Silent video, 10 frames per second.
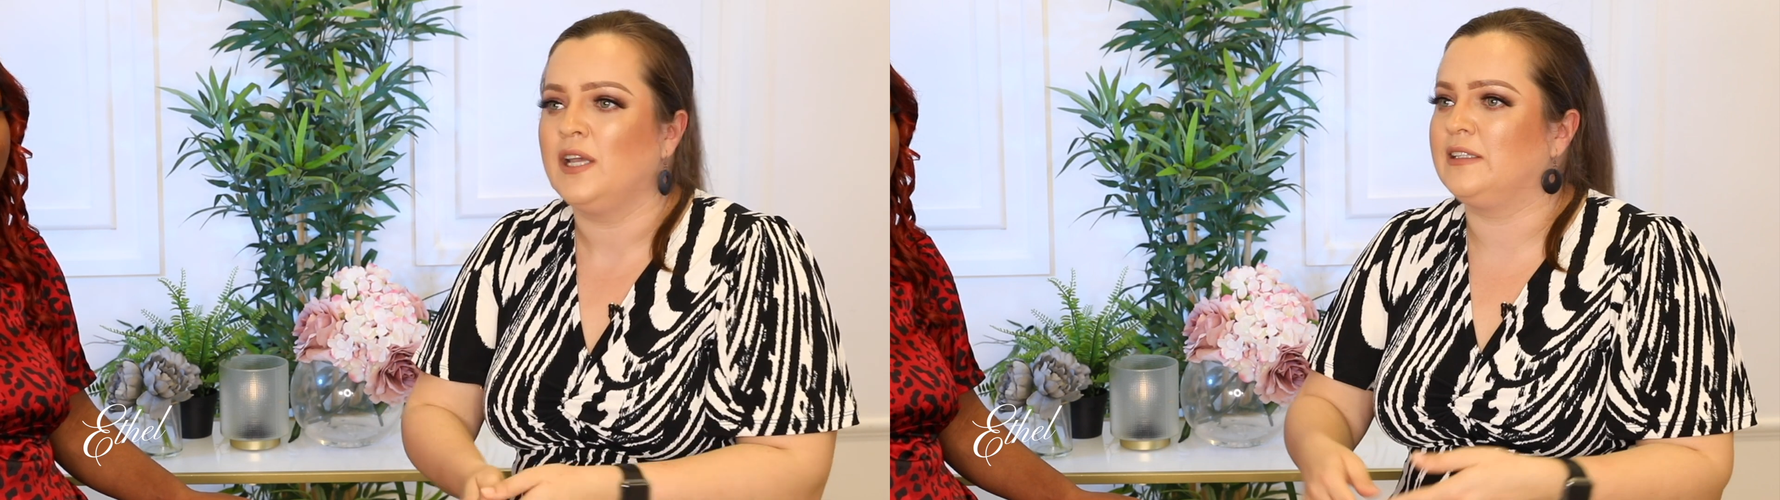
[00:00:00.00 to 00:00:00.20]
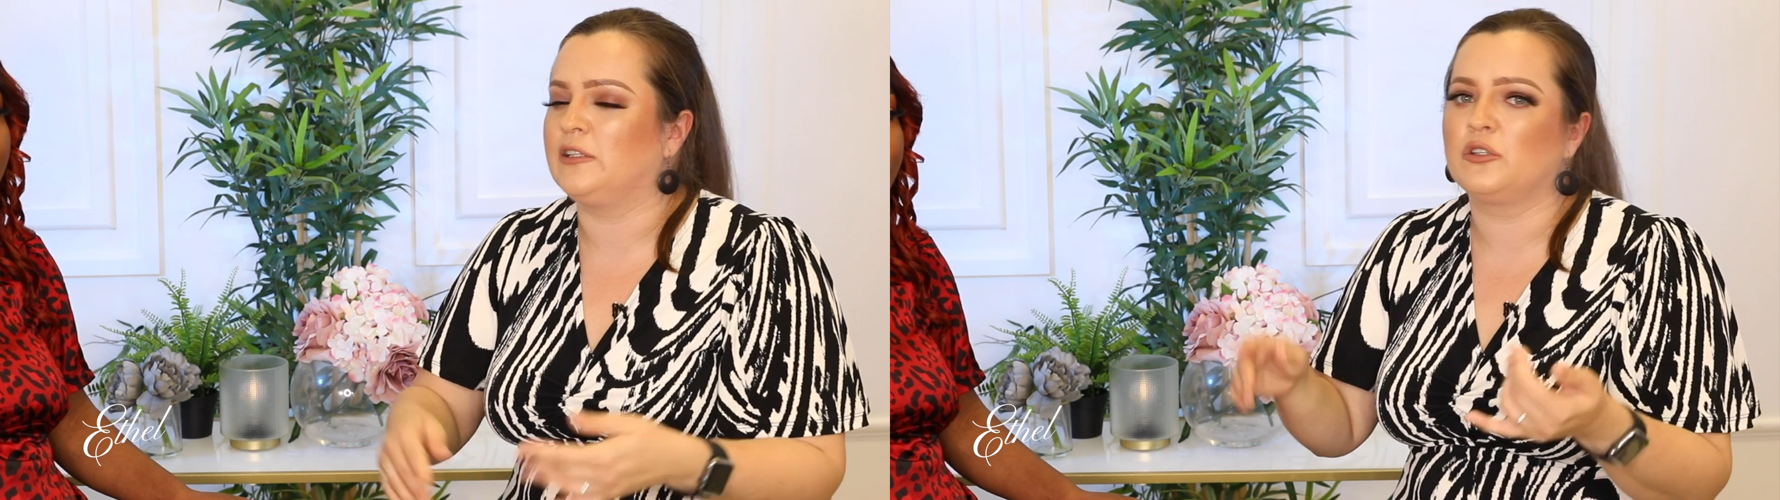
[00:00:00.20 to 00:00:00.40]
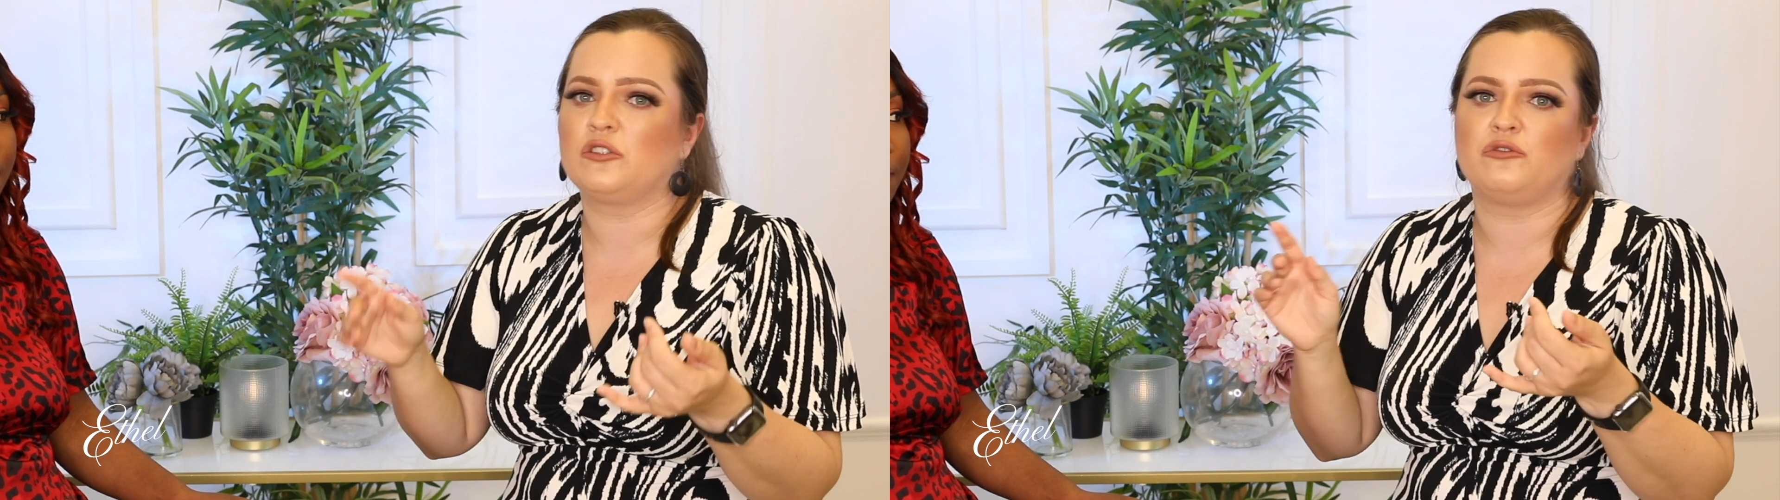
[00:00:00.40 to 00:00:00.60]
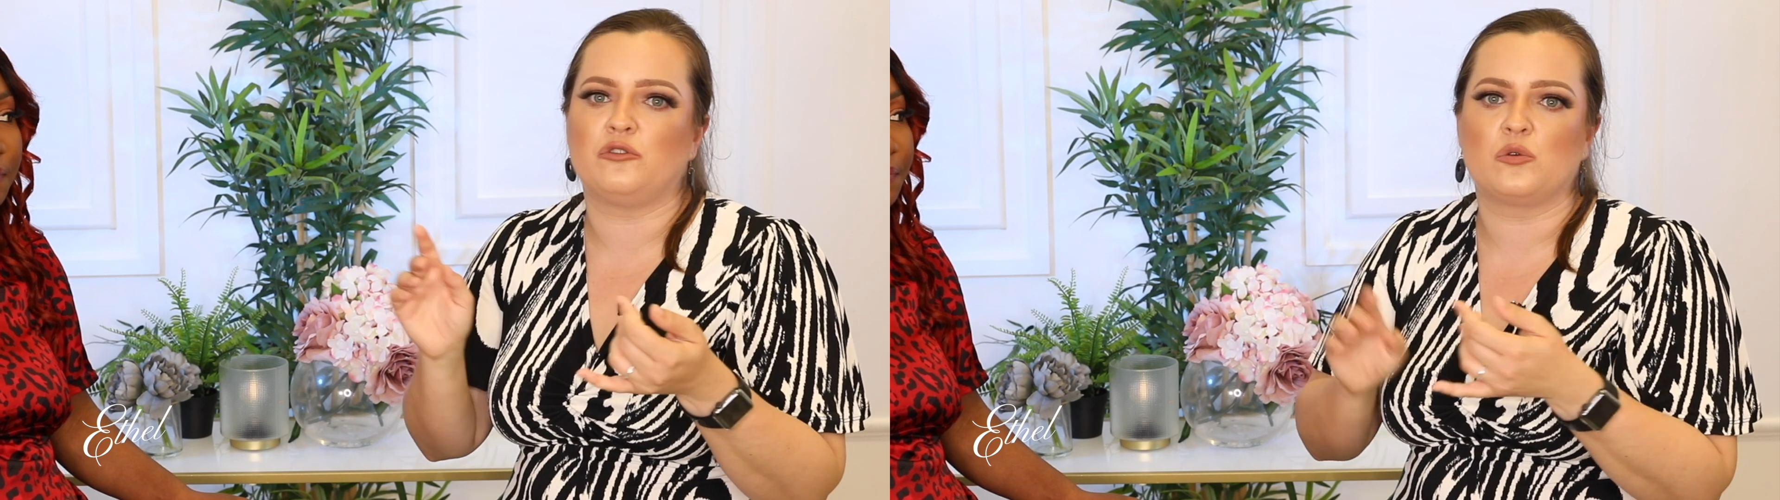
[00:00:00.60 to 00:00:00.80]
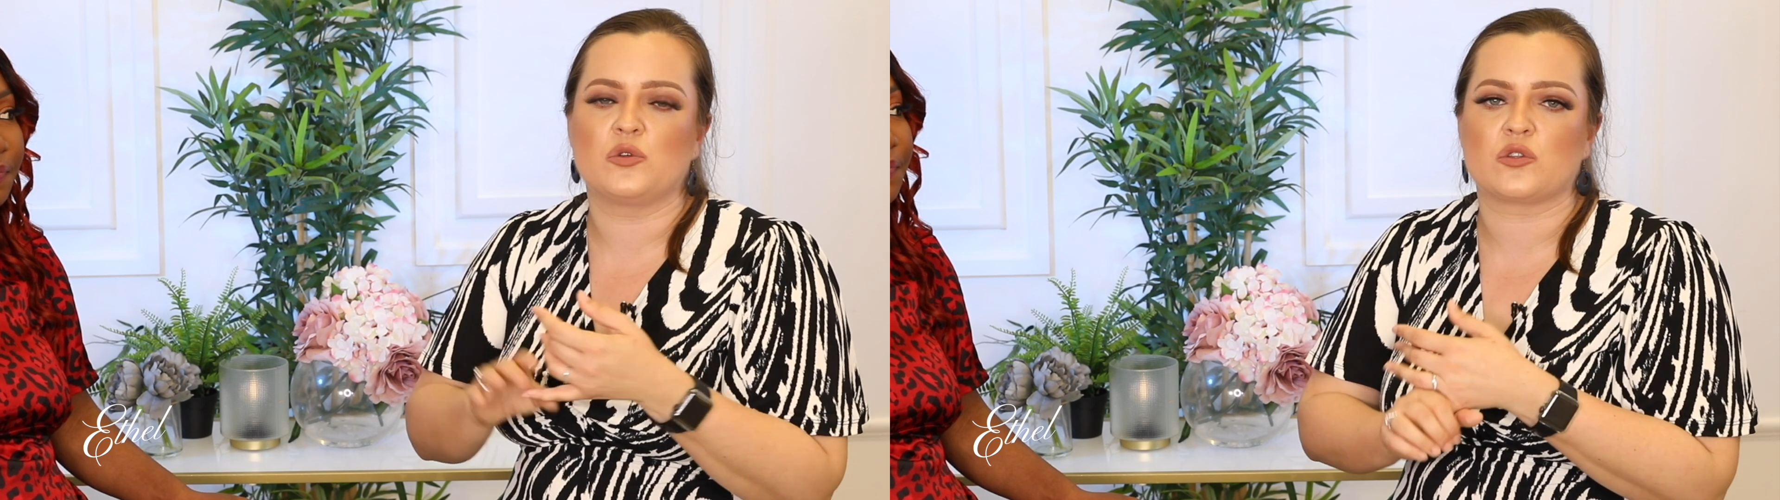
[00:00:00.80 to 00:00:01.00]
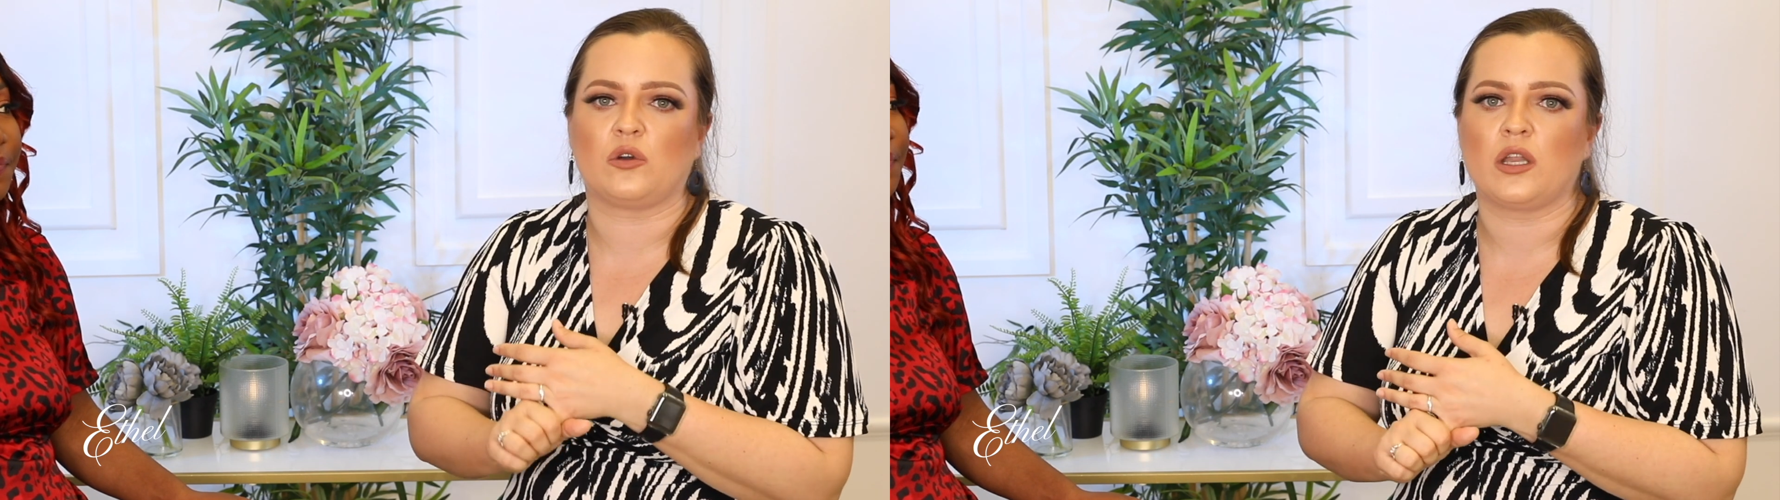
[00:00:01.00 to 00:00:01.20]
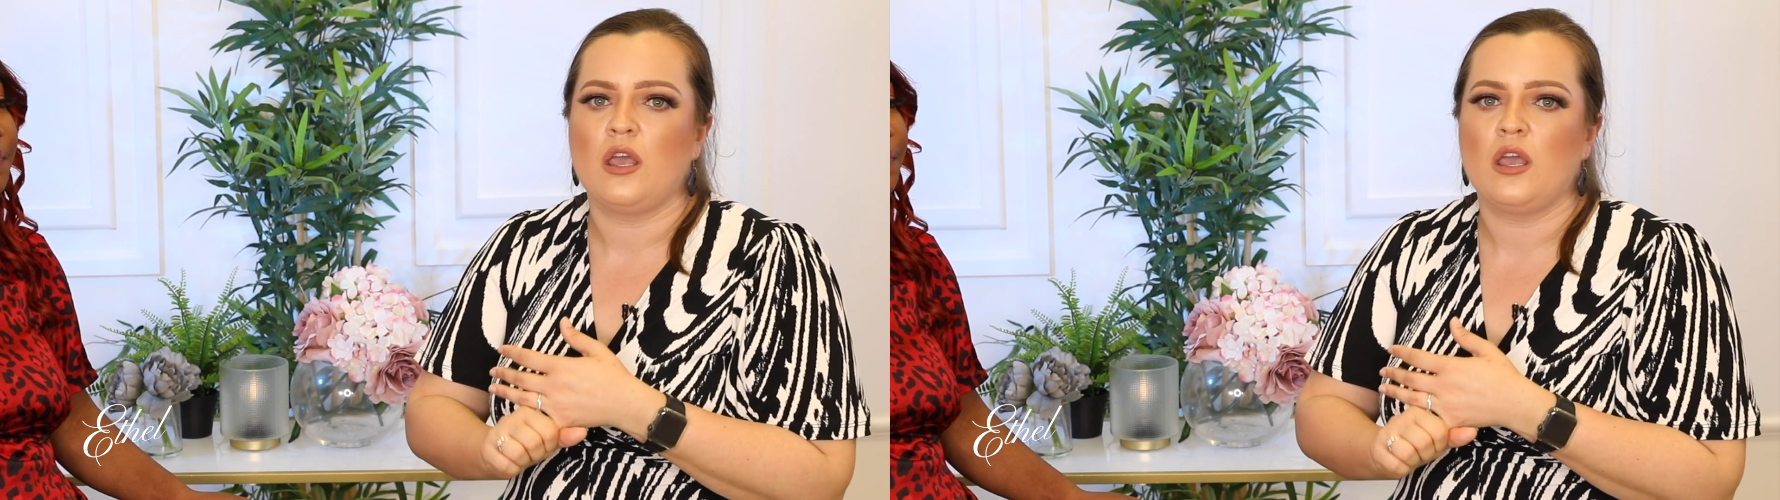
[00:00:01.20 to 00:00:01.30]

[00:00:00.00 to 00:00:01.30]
They don't need to focus on